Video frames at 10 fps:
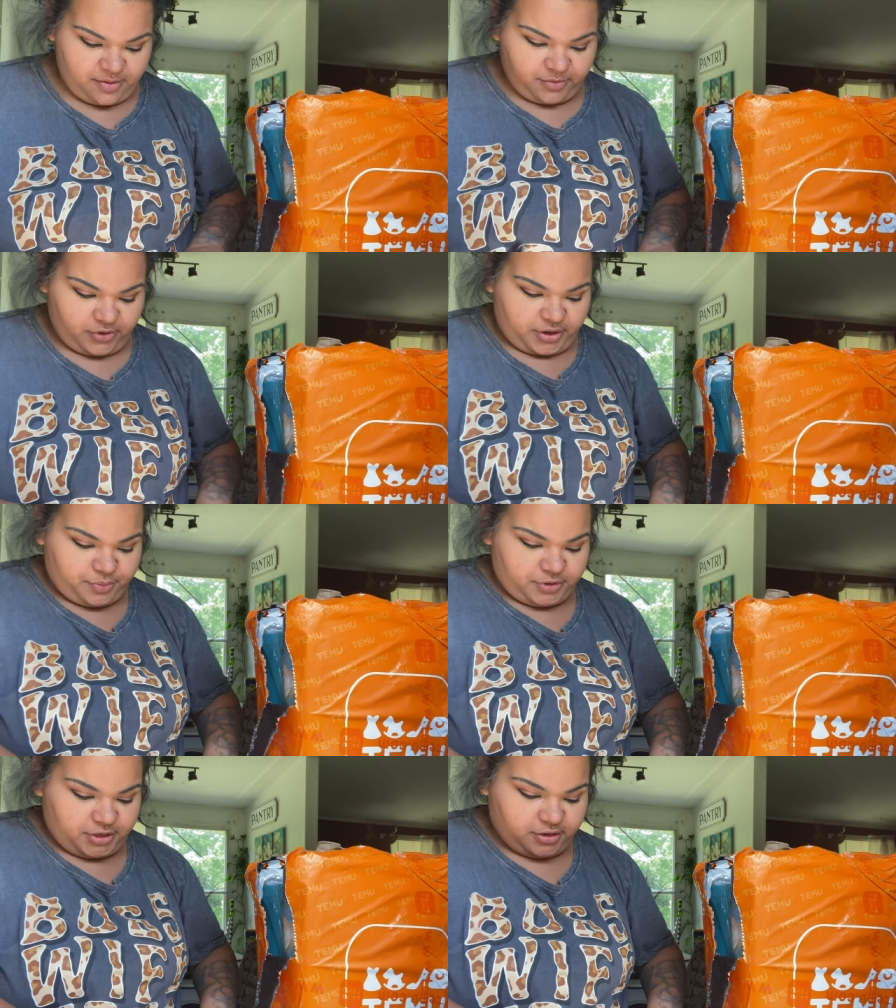I'm going to
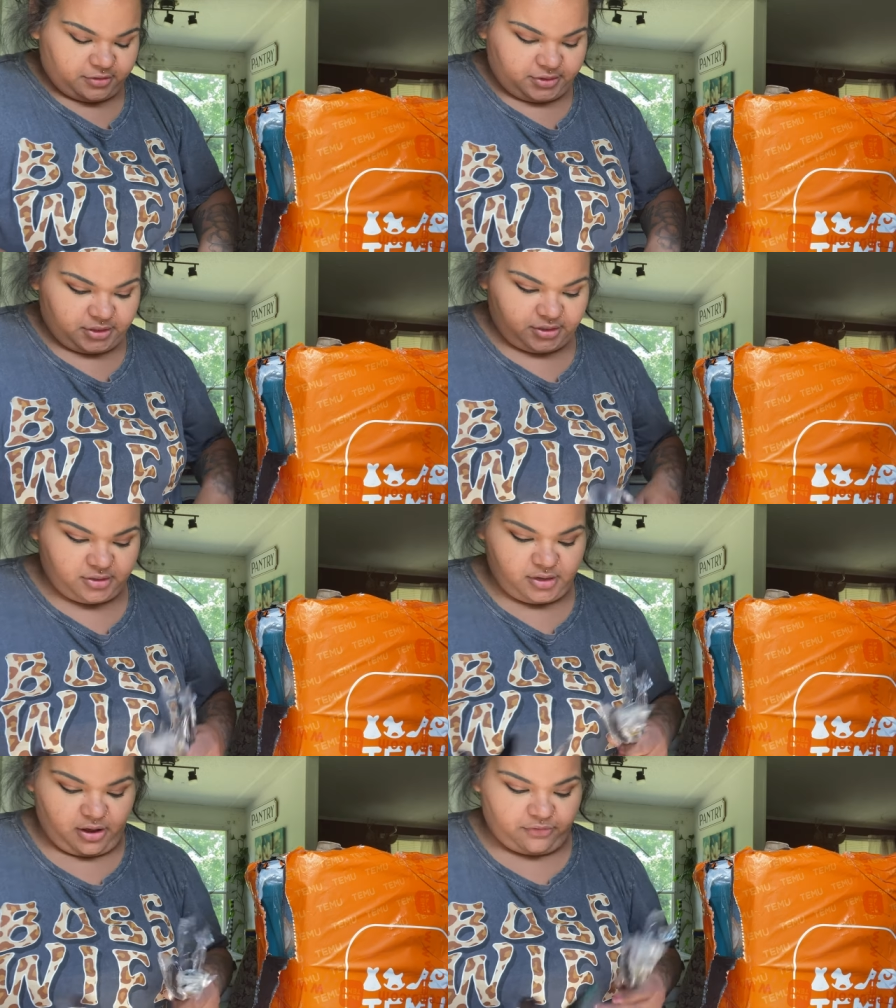put those,
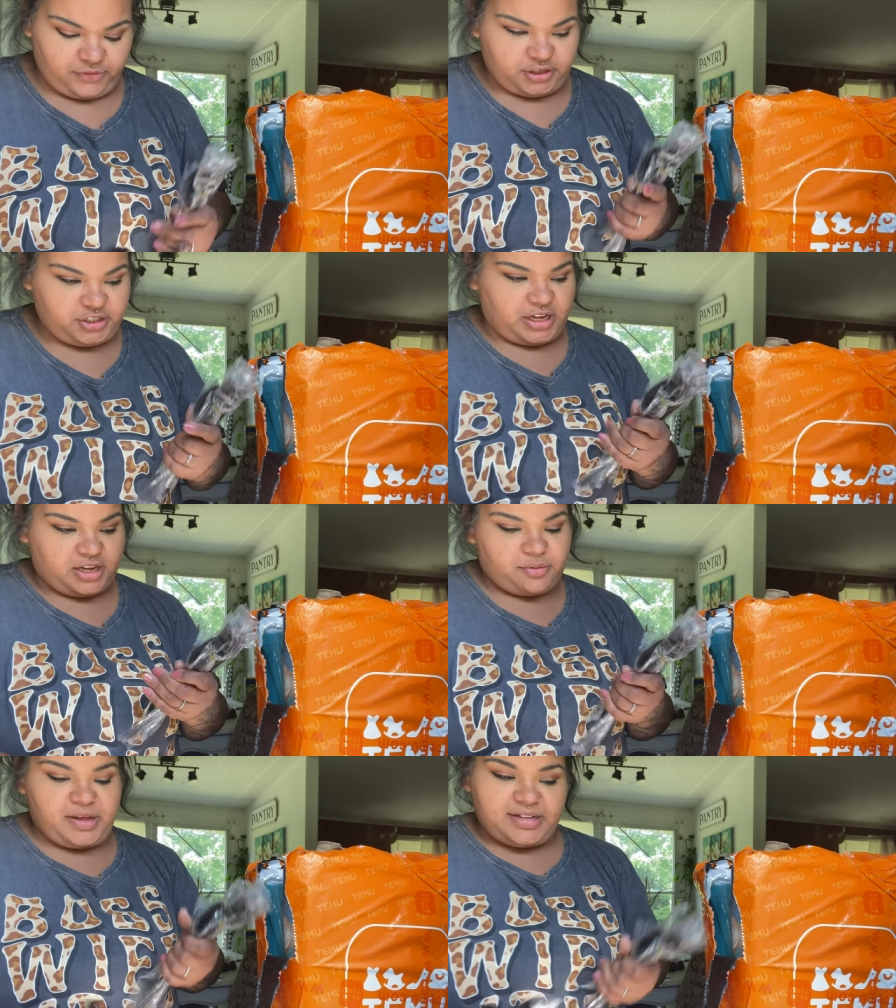I'll finish
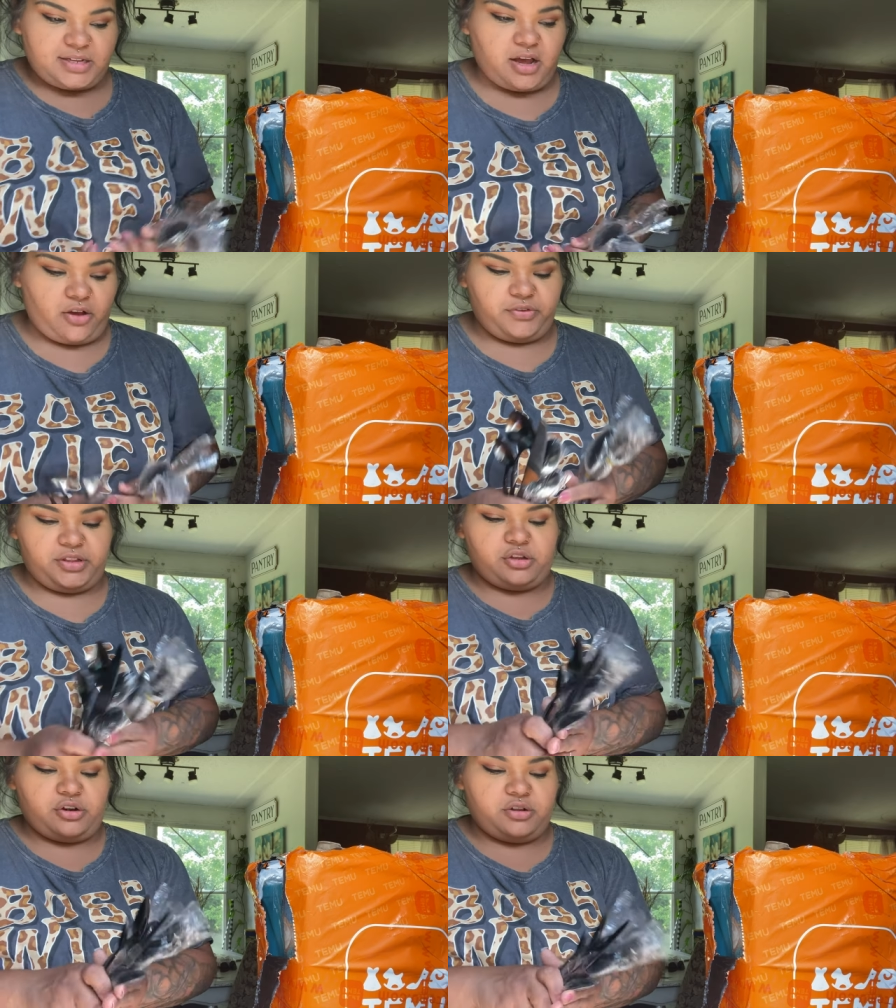taking the plastic off and
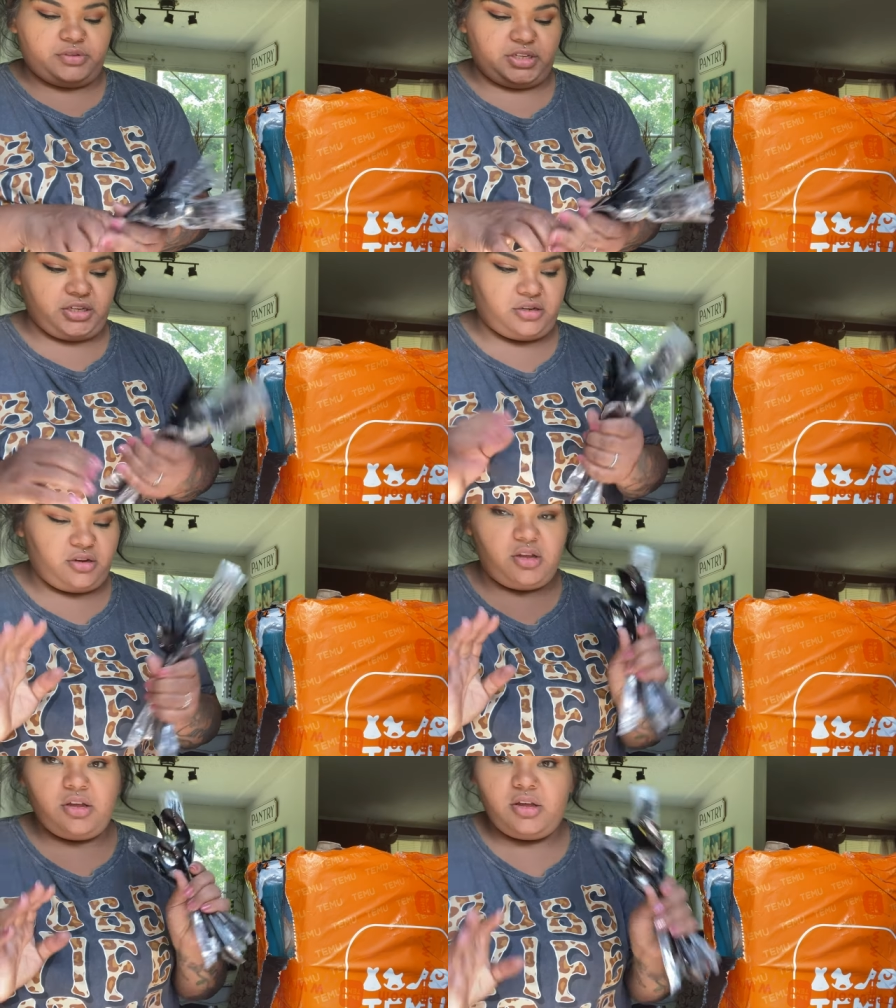throw those in
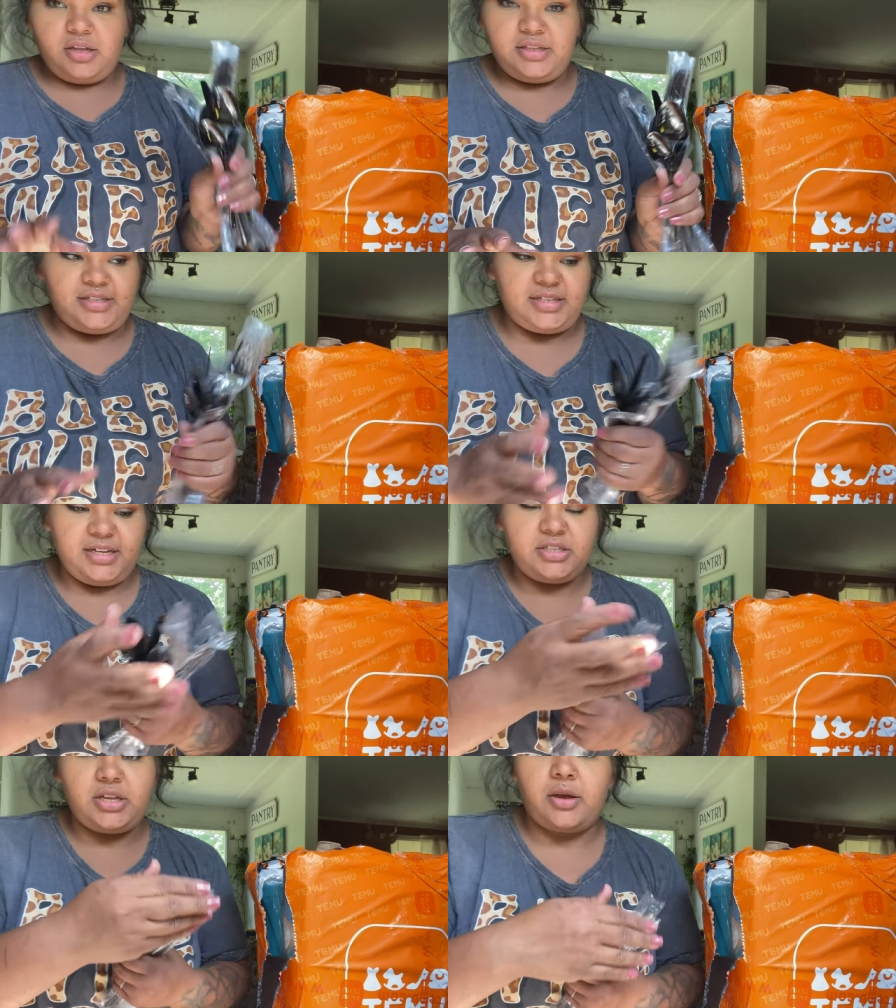the
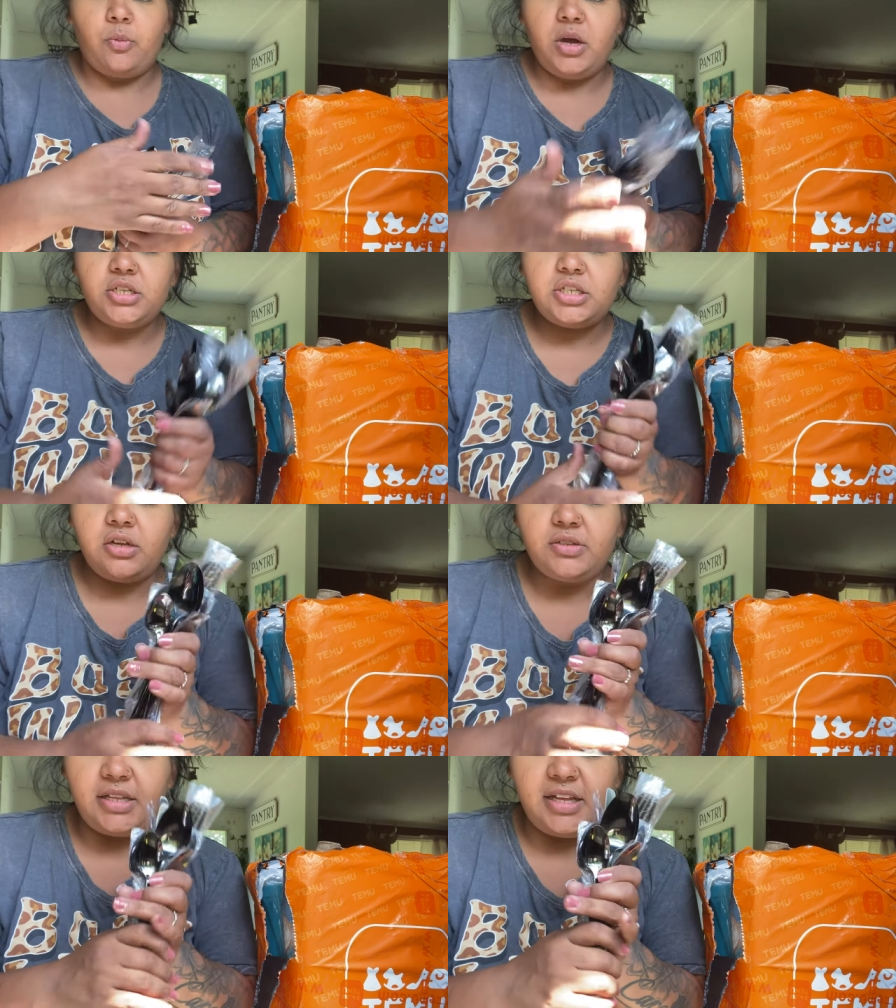sink so I can wash
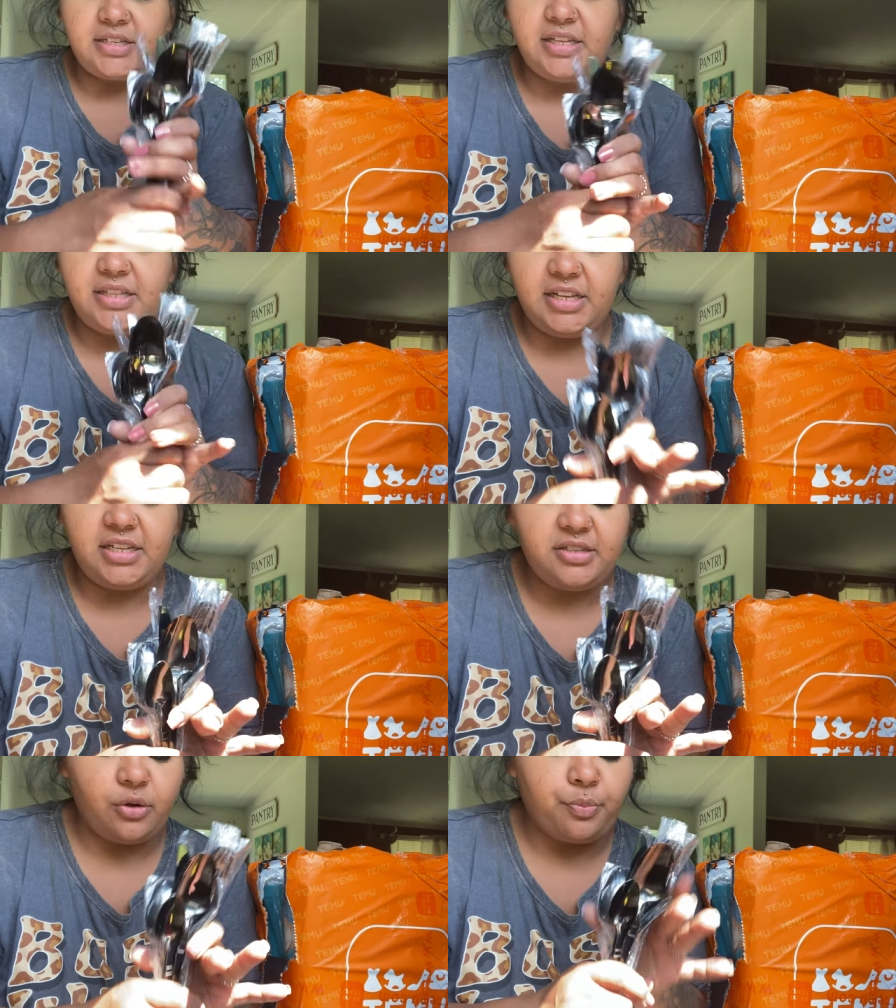those. And like I said,
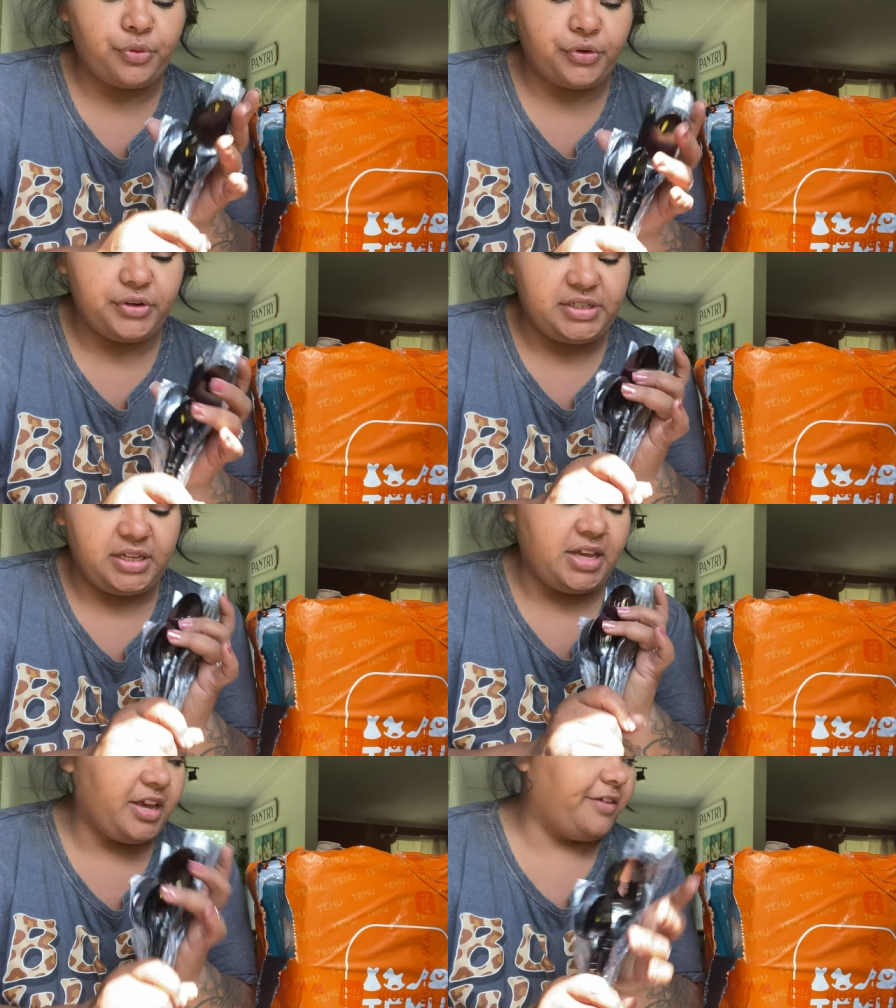these are
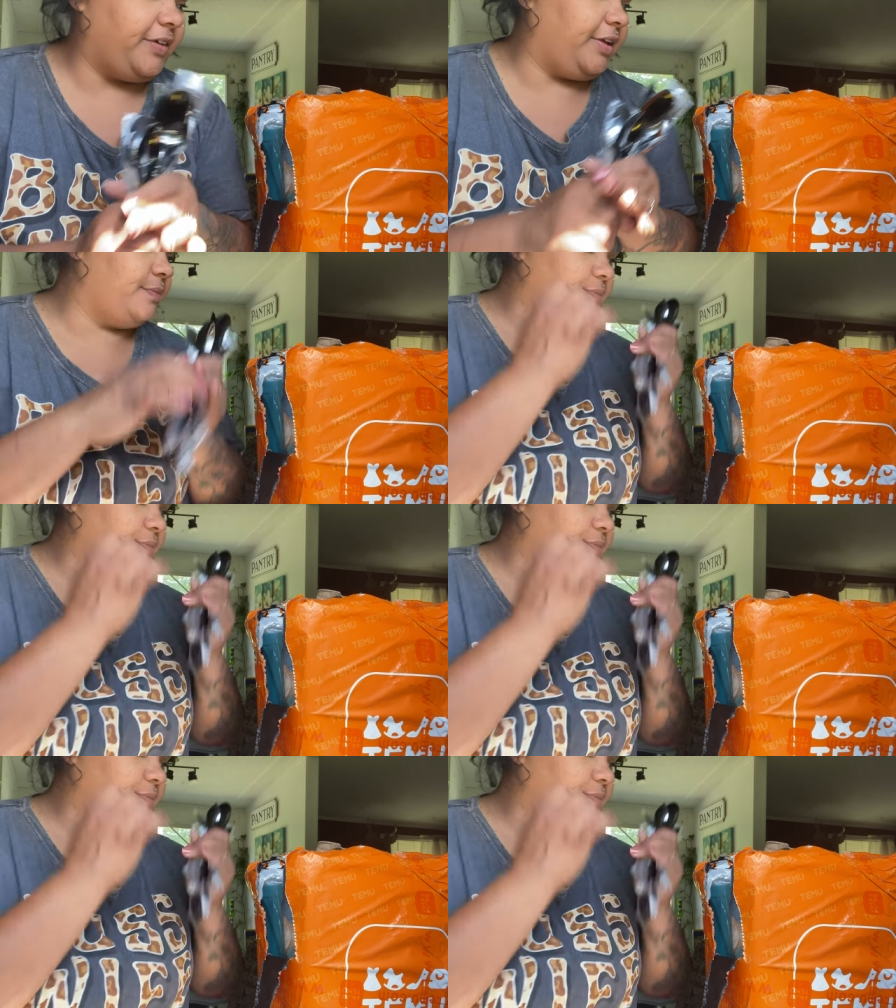pretty heavy.